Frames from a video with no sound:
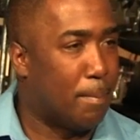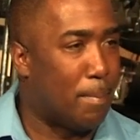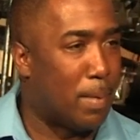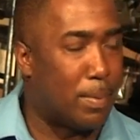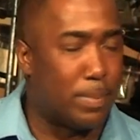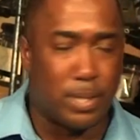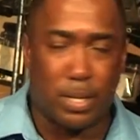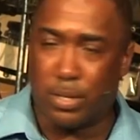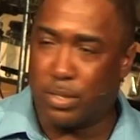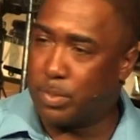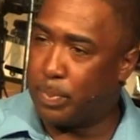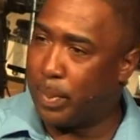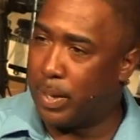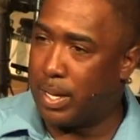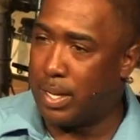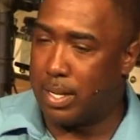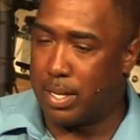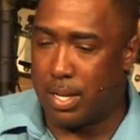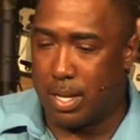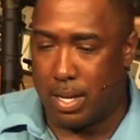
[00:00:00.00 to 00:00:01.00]
Maybe there's
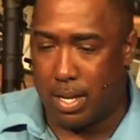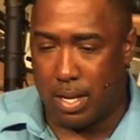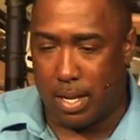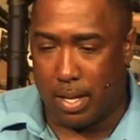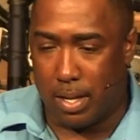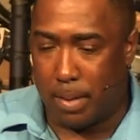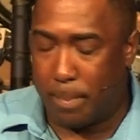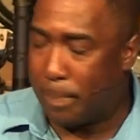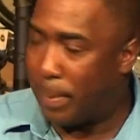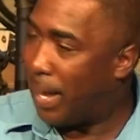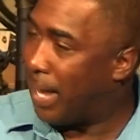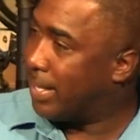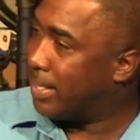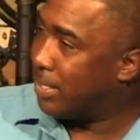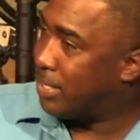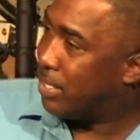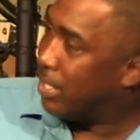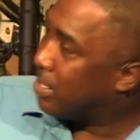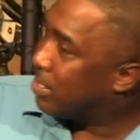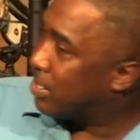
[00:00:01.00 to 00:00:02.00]
been bad
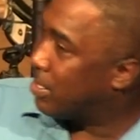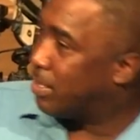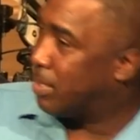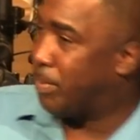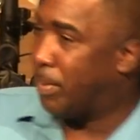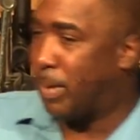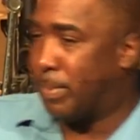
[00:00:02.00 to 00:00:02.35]
decisions.